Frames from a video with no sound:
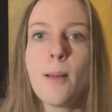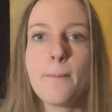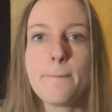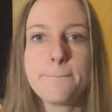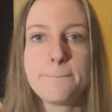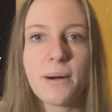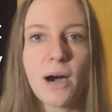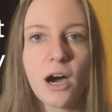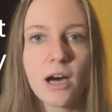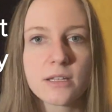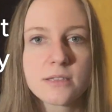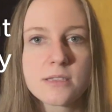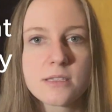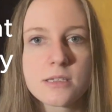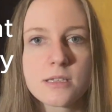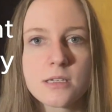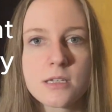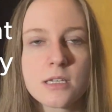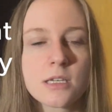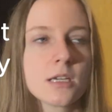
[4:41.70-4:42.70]

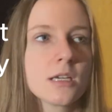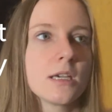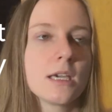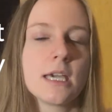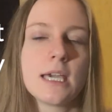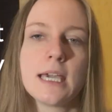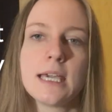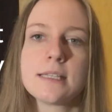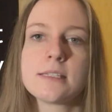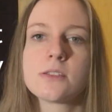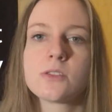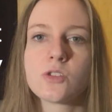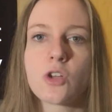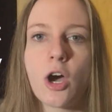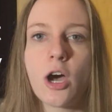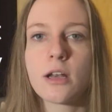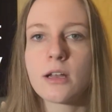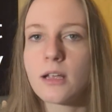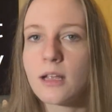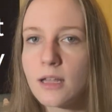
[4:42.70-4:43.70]
but it's
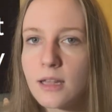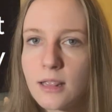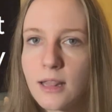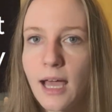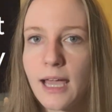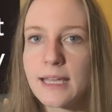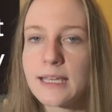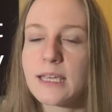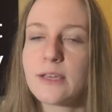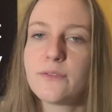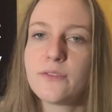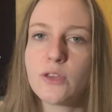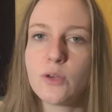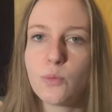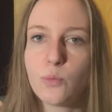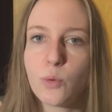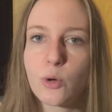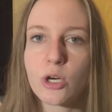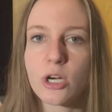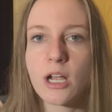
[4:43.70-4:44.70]
not like if you
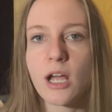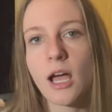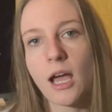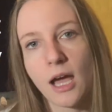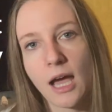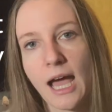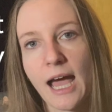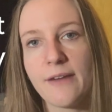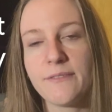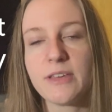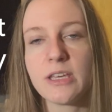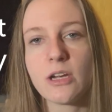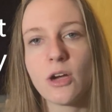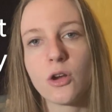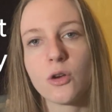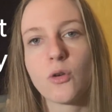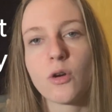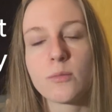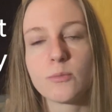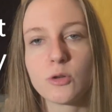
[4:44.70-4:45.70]
were having a
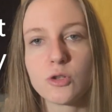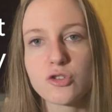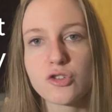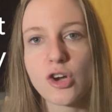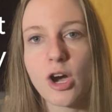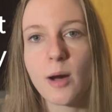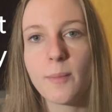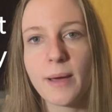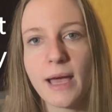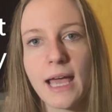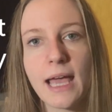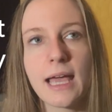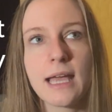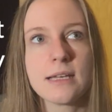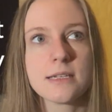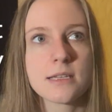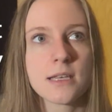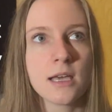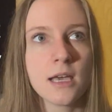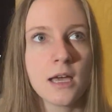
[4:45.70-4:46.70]
normal job.
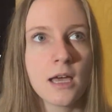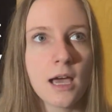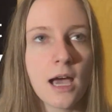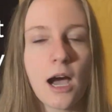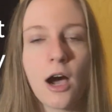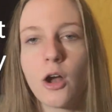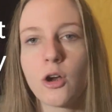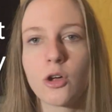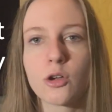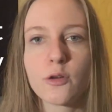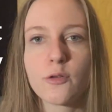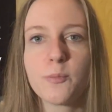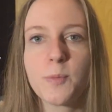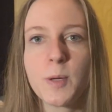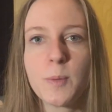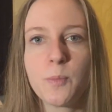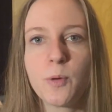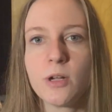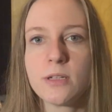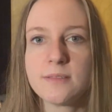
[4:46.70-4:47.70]
And a lot of
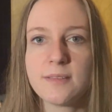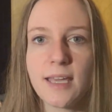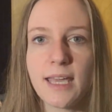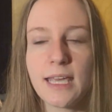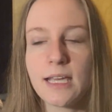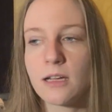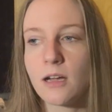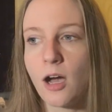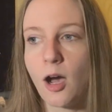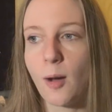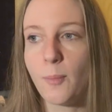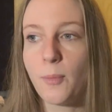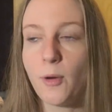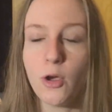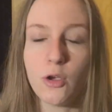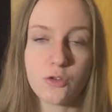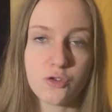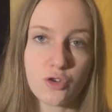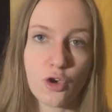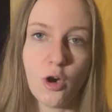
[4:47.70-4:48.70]
people take up
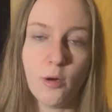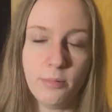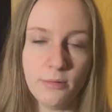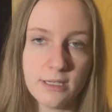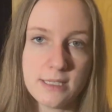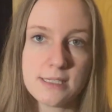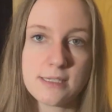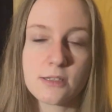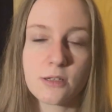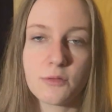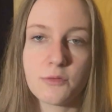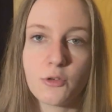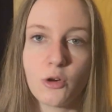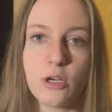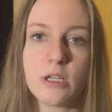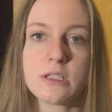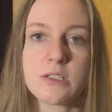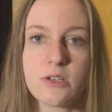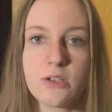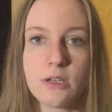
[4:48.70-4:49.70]
a job instead of
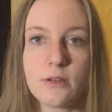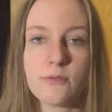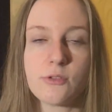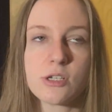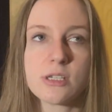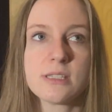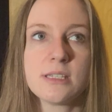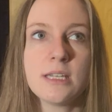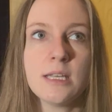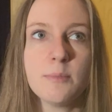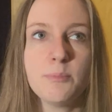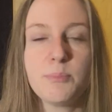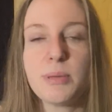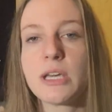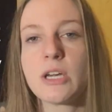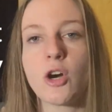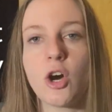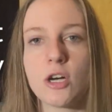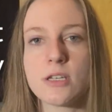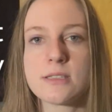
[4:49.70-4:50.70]
going to university
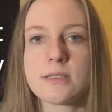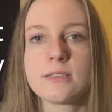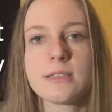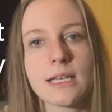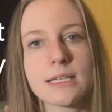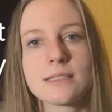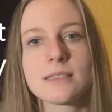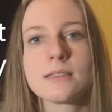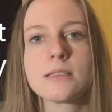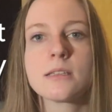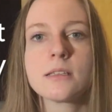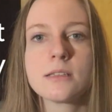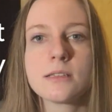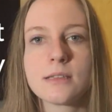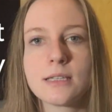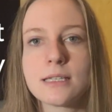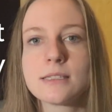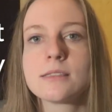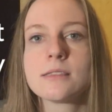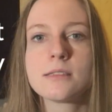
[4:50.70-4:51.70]
because
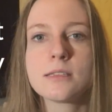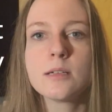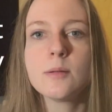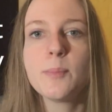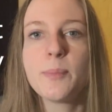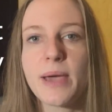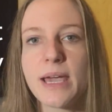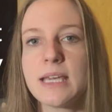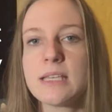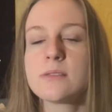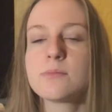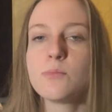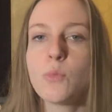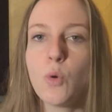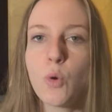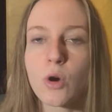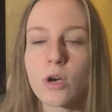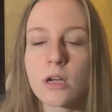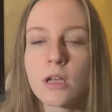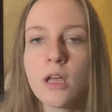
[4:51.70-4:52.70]
that still pays
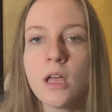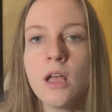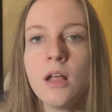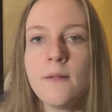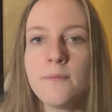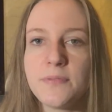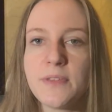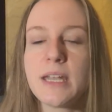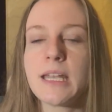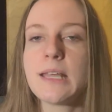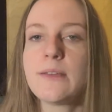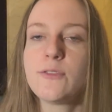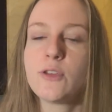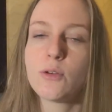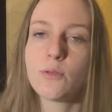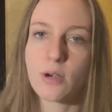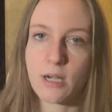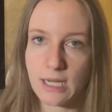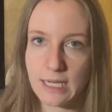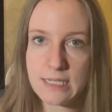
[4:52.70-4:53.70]
more than if you
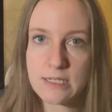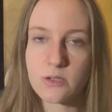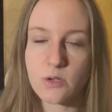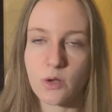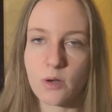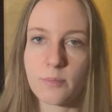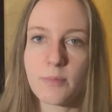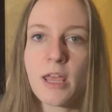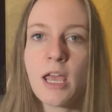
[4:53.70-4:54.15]
were an intern.